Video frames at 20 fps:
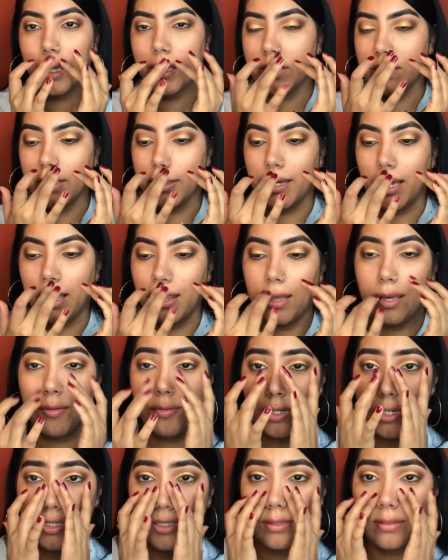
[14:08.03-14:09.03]
So yeah, they
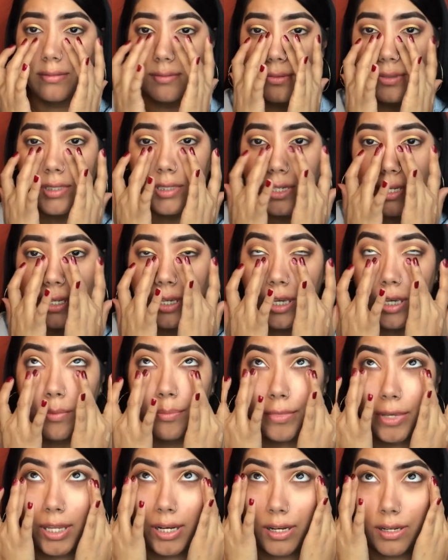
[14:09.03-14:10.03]
were, to
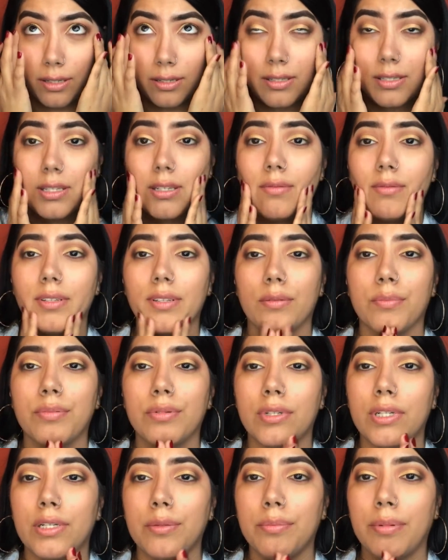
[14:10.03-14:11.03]
keep my nails, they were a
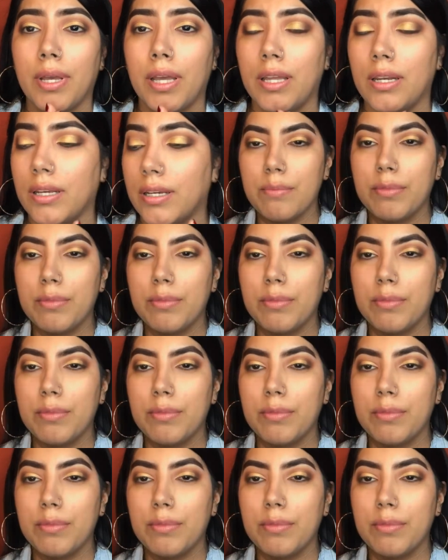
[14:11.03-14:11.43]
pretty penny.